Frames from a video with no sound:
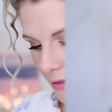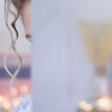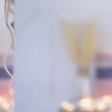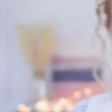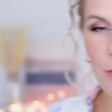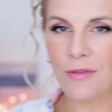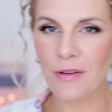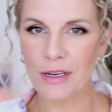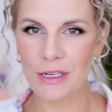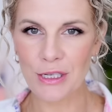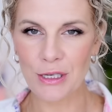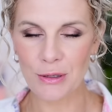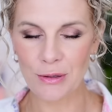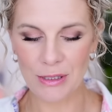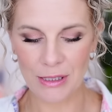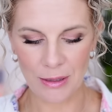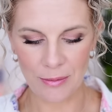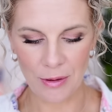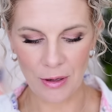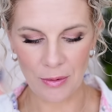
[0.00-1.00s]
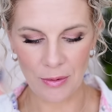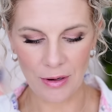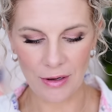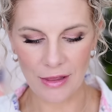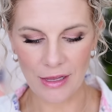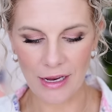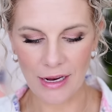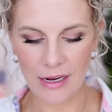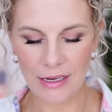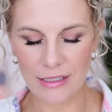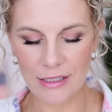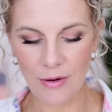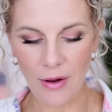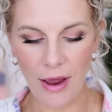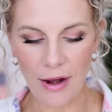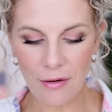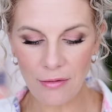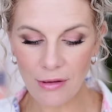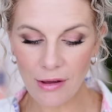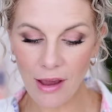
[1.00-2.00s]
Let's move into some newer things. So
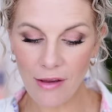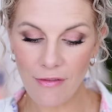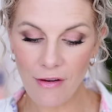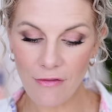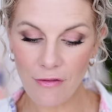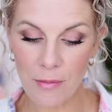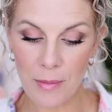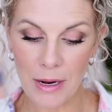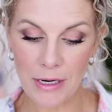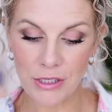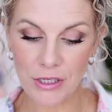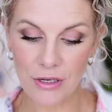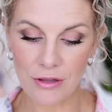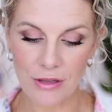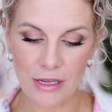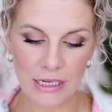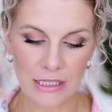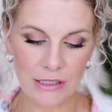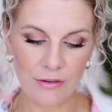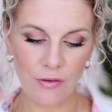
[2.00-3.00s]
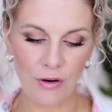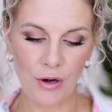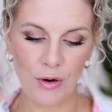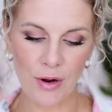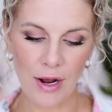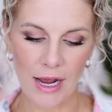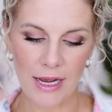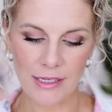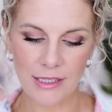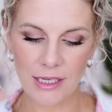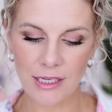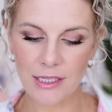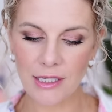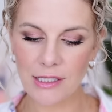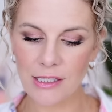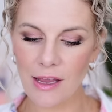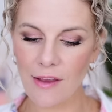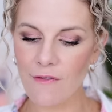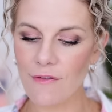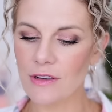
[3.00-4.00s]
I don't think I've ever mentioned this for you guys. This
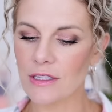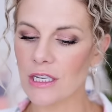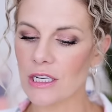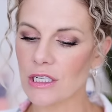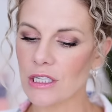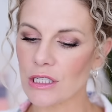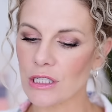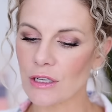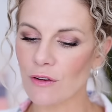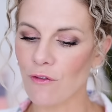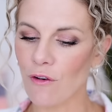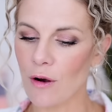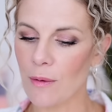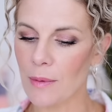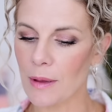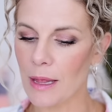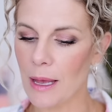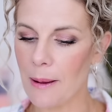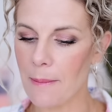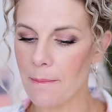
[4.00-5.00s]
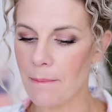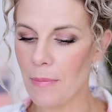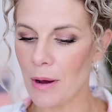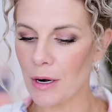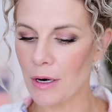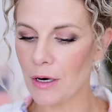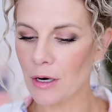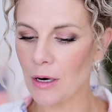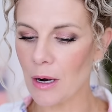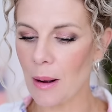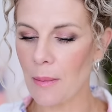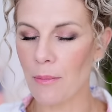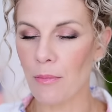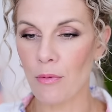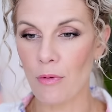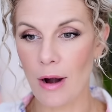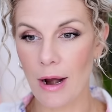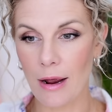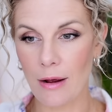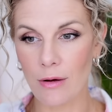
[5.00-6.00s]
is the Physicians Formula Butter
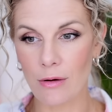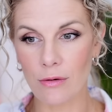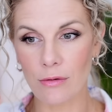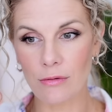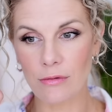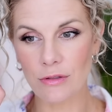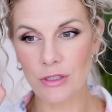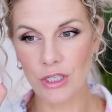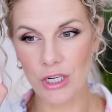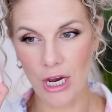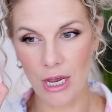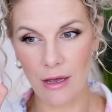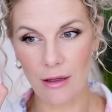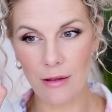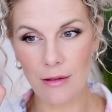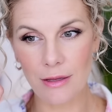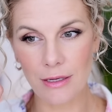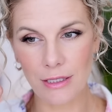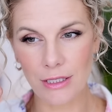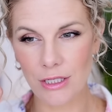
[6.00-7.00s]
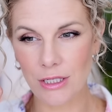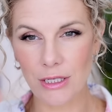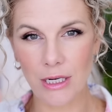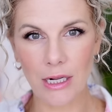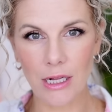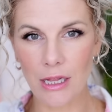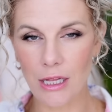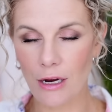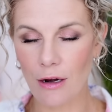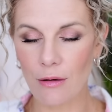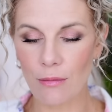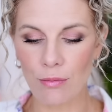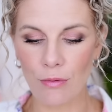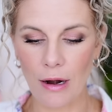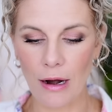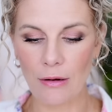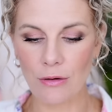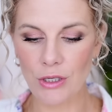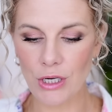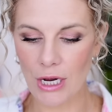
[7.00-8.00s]
Brow Gel. This is just a clear
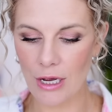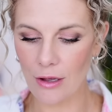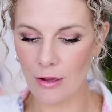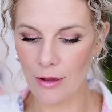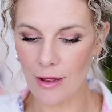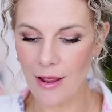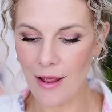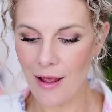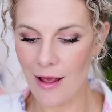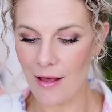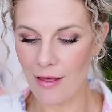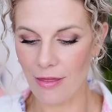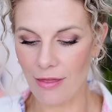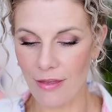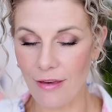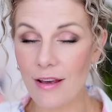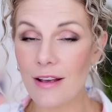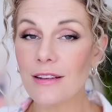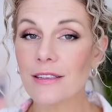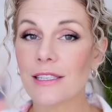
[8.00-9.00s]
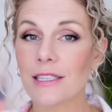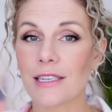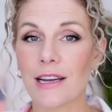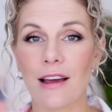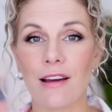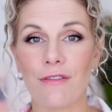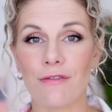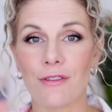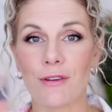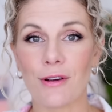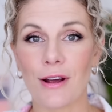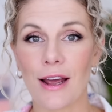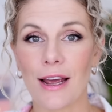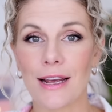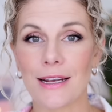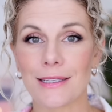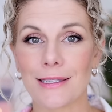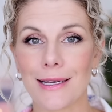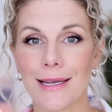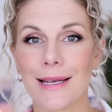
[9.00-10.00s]
brow gel. This stuff, you
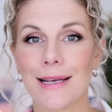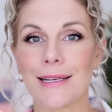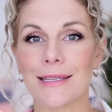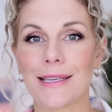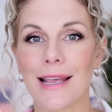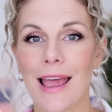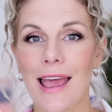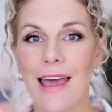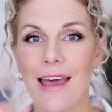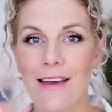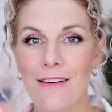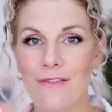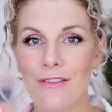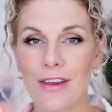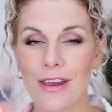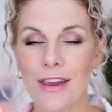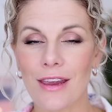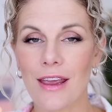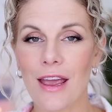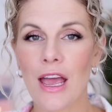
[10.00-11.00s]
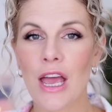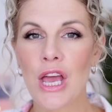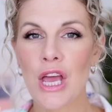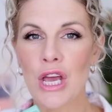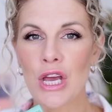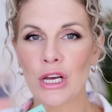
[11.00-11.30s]
guys, is heavy